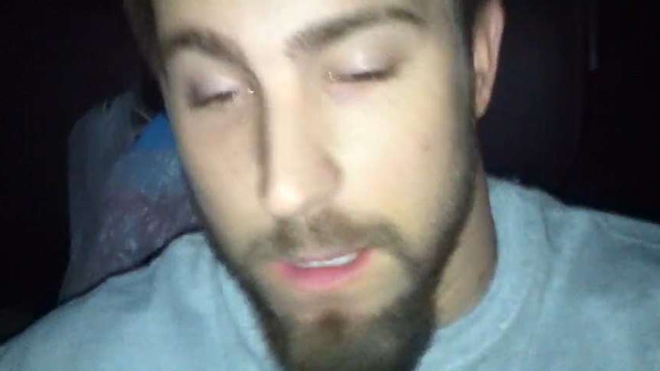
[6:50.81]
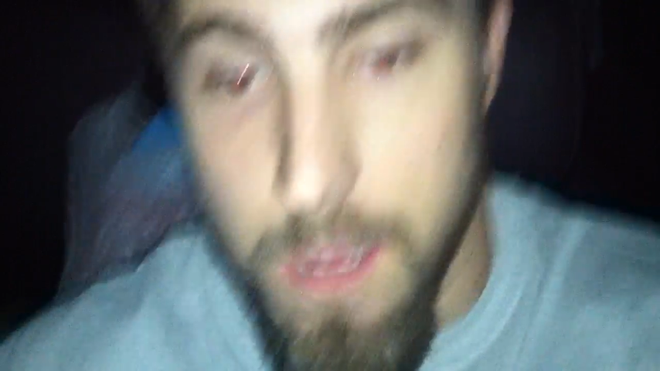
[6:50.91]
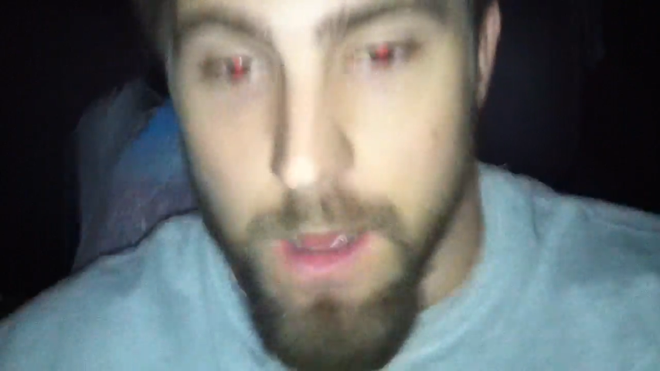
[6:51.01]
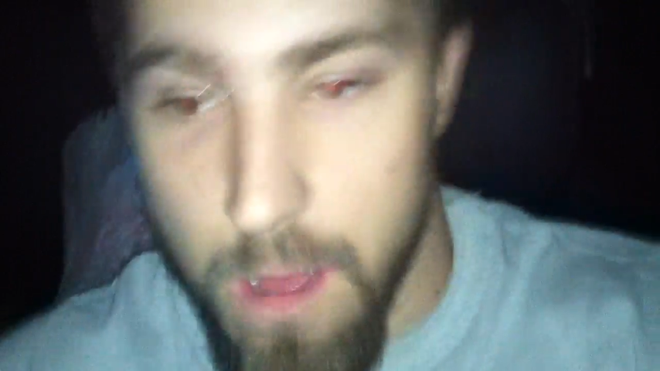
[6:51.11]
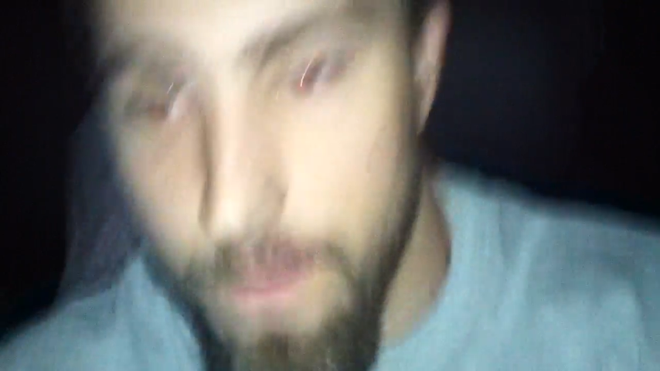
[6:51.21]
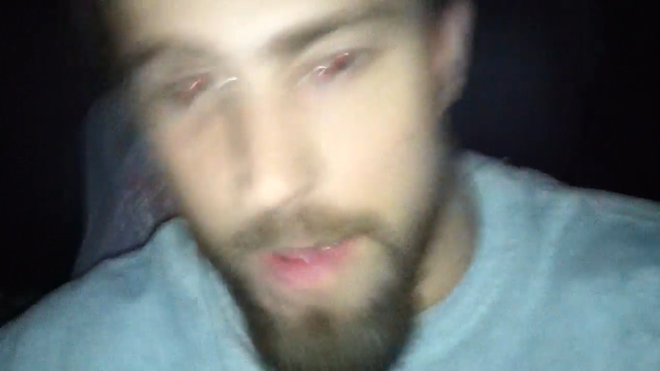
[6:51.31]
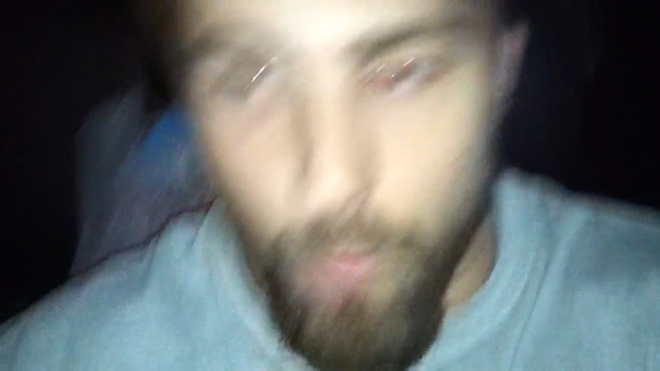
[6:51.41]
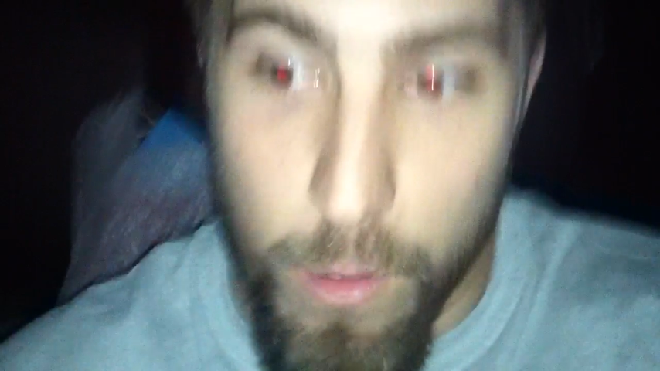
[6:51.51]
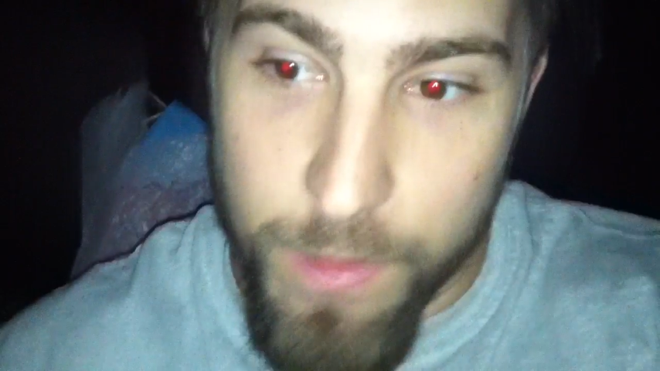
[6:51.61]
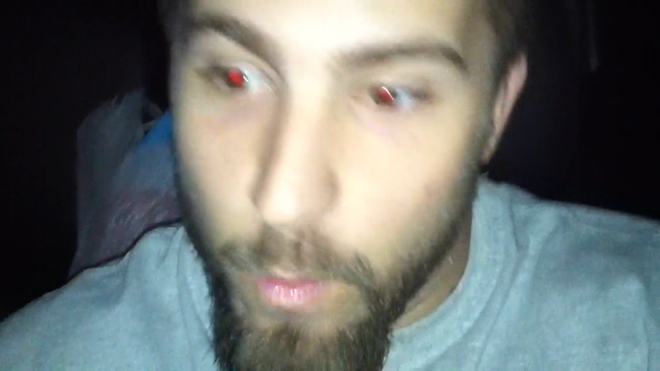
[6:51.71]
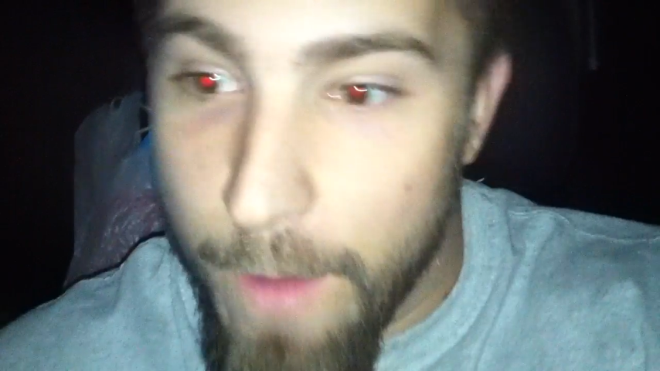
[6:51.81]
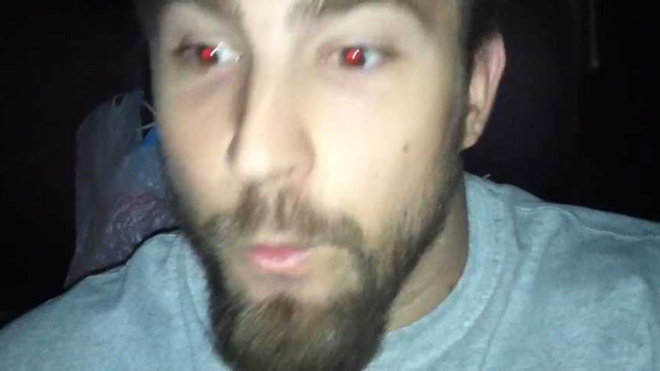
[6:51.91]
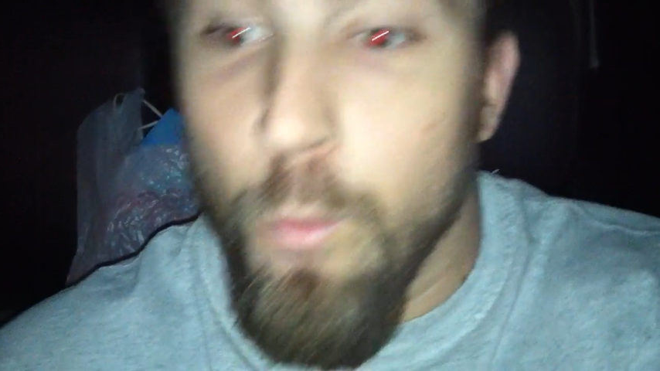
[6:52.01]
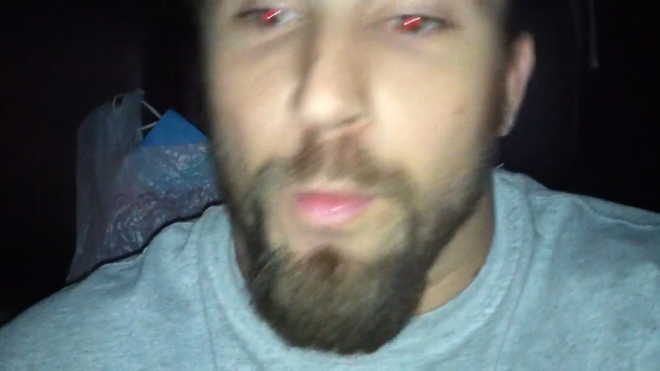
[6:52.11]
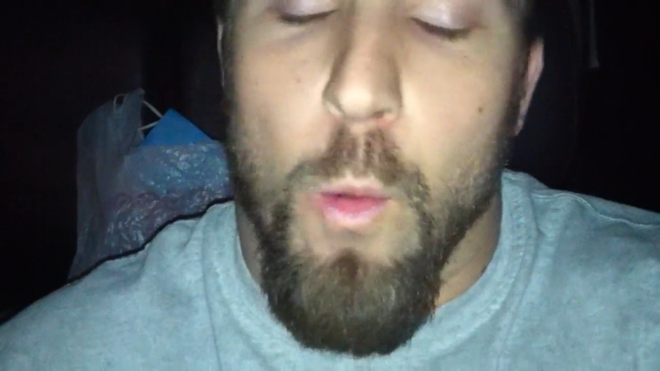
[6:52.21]
And with the way
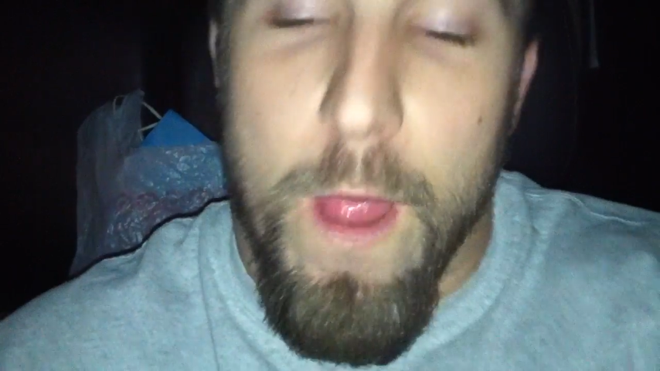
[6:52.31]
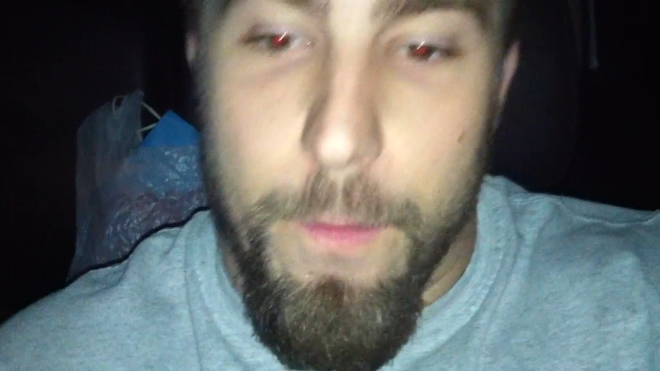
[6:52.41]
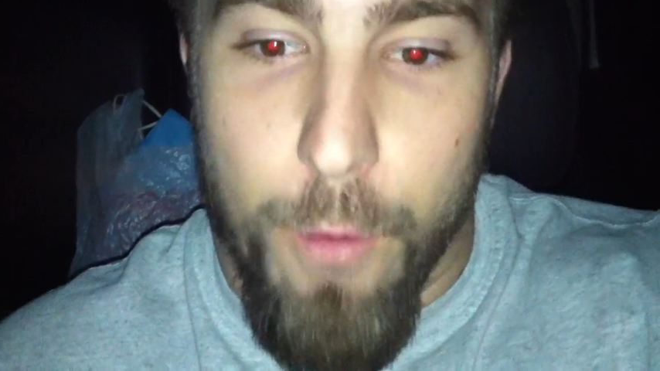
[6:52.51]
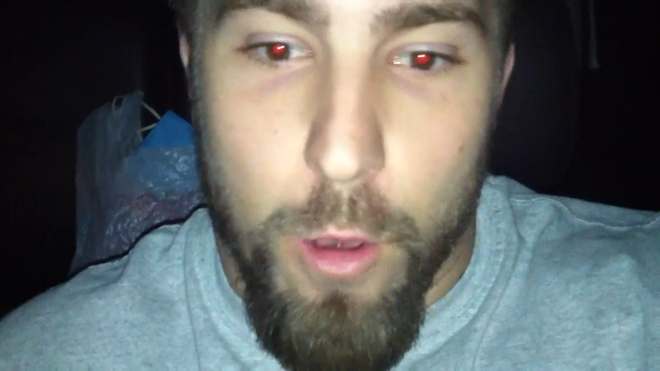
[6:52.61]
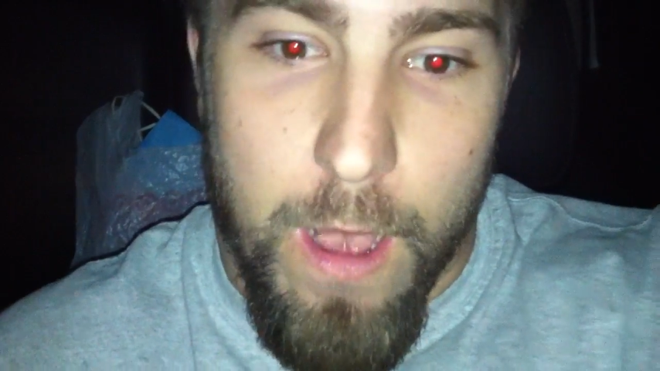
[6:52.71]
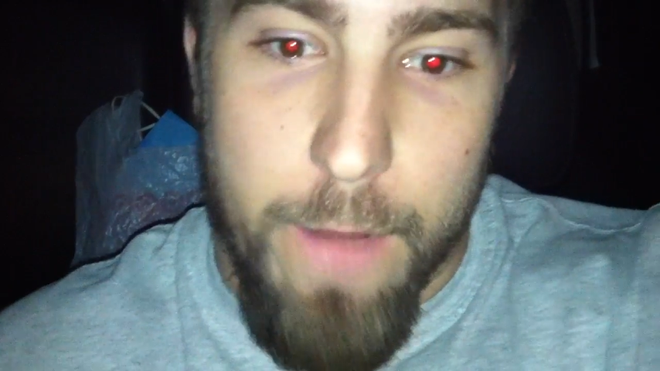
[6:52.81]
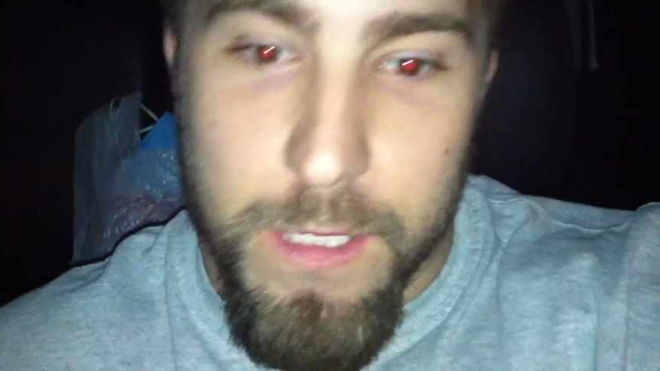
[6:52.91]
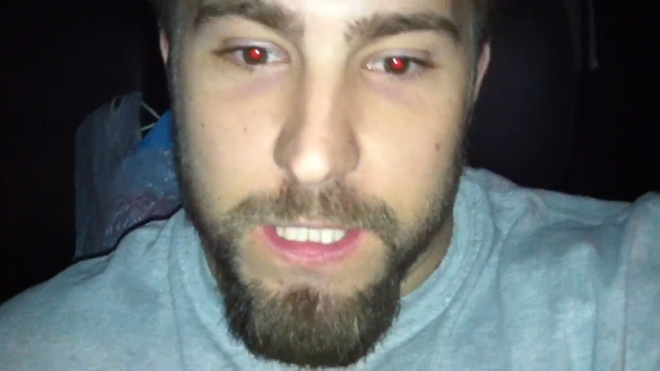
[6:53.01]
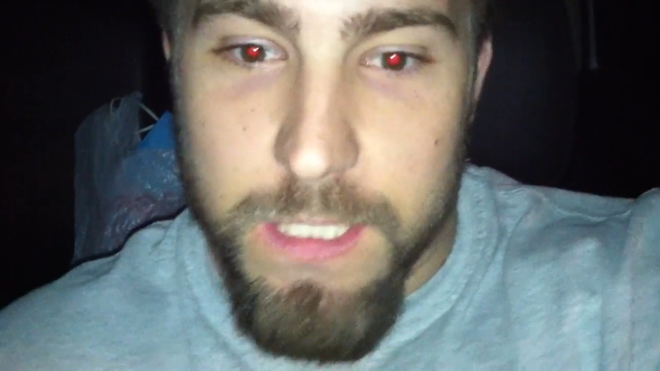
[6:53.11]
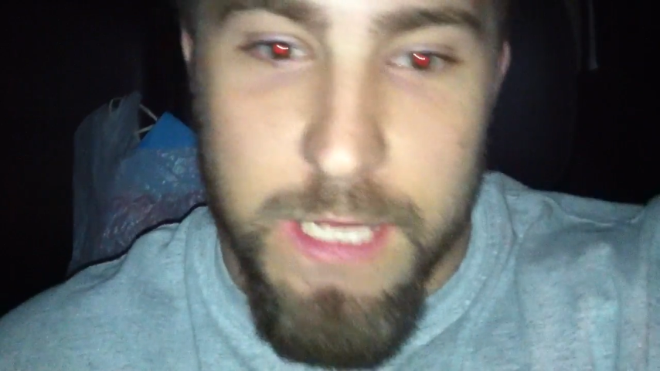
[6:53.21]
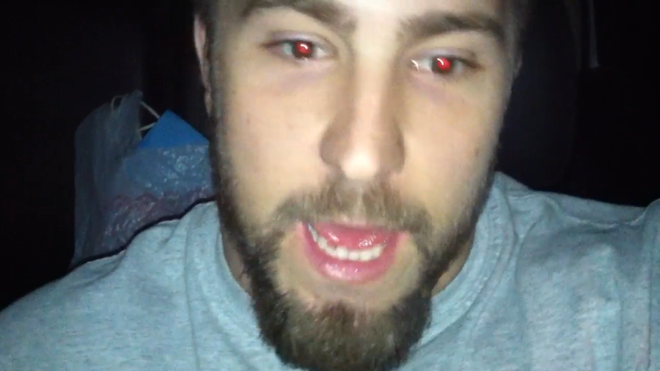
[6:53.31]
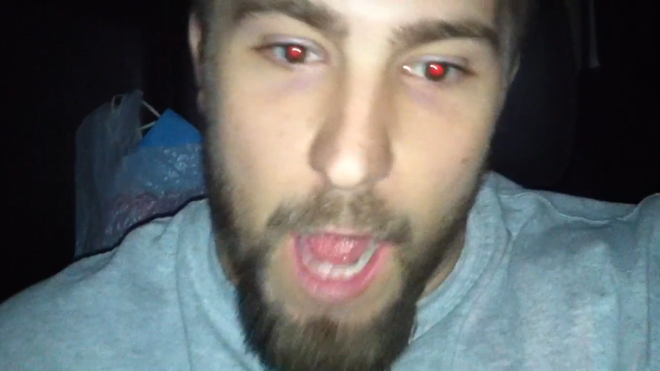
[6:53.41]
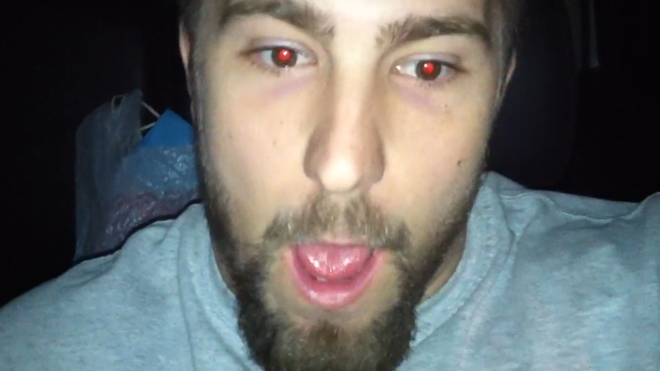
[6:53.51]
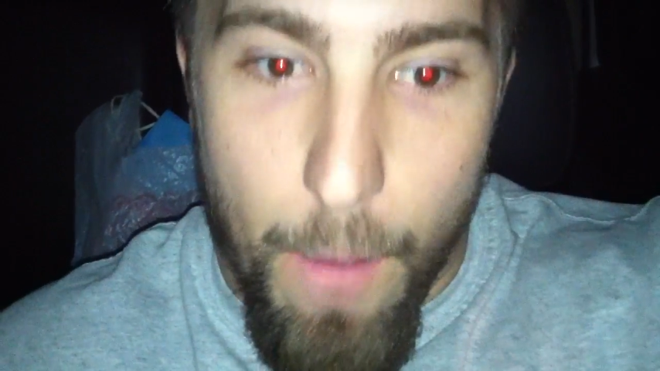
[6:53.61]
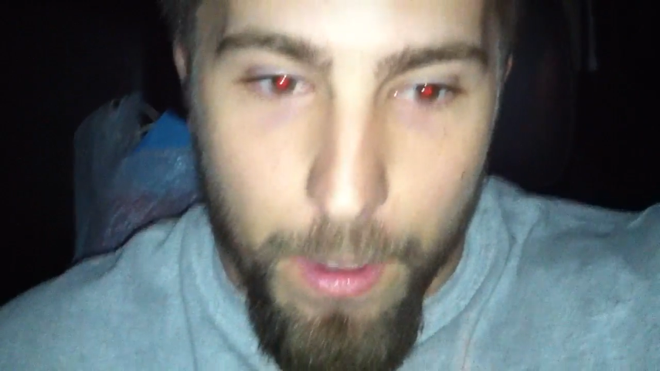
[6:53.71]
the program is set
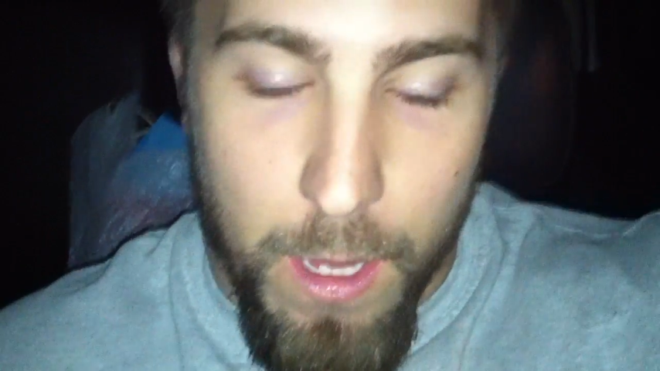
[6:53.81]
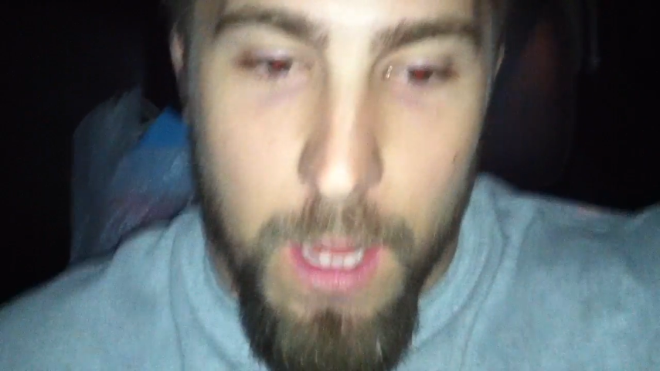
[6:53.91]
up,